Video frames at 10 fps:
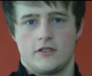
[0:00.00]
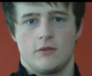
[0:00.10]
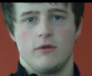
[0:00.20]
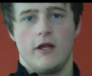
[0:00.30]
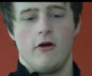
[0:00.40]

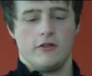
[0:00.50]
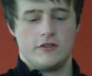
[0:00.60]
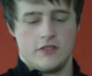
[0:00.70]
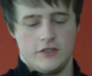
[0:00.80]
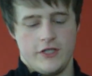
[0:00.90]
So we'll get on
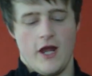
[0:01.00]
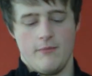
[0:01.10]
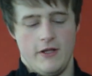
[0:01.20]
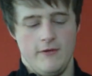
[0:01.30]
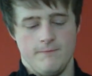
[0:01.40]
to
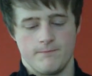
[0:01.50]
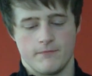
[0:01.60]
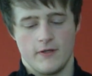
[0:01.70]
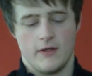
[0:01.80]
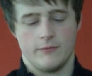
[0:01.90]
sharpening.
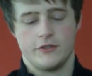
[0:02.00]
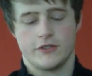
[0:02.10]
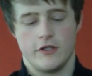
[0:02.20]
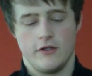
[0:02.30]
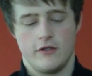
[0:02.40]
I'm
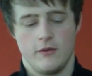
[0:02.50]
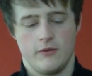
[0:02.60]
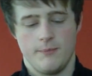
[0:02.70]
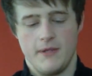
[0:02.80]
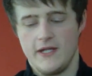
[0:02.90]
just going to do
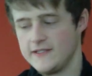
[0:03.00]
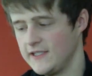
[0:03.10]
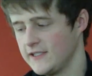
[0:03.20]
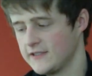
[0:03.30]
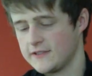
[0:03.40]
the
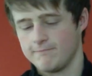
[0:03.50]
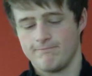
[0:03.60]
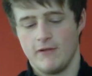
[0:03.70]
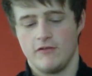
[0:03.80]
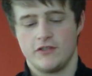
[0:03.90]
basics
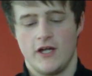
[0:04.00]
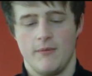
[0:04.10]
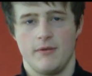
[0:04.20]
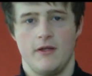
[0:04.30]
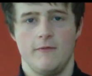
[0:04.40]
of
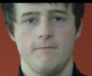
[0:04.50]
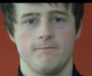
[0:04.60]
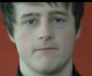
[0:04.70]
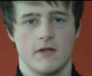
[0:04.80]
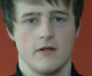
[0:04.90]
sharpening.
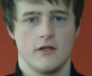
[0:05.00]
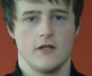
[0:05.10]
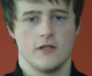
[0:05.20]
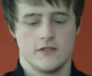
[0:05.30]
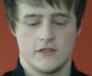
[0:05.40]

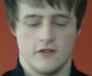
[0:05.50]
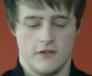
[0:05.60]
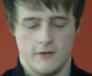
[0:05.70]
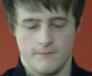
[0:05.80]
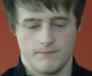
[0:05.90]
So
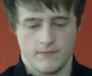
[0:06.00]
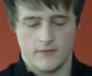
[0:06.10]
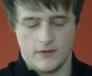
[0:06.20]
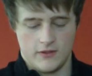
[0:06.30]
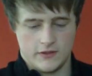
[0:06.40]

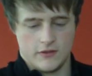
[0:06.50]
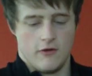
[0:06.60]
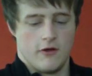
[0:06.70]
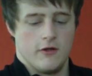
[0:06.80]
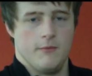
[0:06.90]
it's
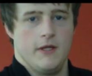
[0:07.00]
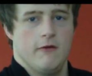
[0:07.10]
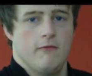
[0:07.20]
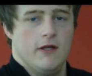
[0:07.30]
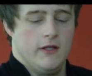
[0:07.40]
not going to be
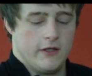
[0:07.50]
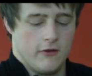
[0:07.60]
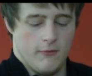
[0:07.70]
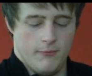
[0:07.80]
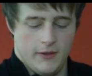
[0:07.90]
a really
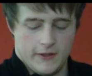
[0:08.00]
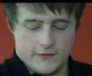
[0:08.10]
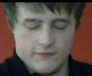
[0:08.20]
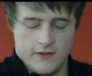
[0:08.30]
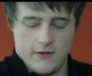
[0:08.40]

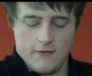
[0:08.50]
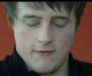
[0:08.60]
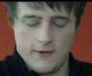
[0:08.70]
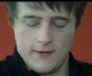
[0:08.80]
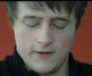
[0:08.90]
complex video
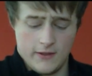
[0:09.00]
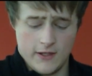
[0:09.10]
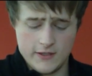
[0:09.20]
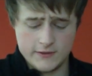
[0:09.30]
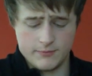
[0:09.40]
or anything,
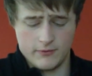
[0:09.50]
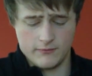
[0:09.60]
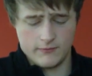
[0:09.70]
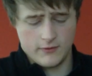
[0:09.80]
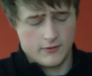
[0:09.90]
guys,
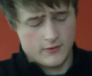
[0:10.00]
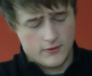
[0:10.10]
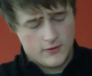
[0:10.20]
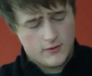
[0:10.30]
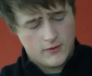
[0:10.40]
but
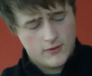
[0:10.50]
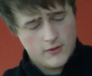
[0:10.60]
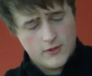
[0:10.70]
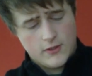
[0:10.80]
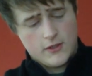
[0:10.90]

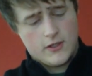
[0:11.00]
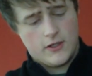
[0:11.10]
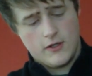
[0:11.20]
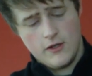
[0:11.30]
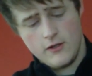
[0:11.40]

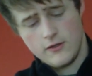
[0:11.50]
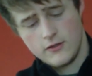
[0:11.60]
you know.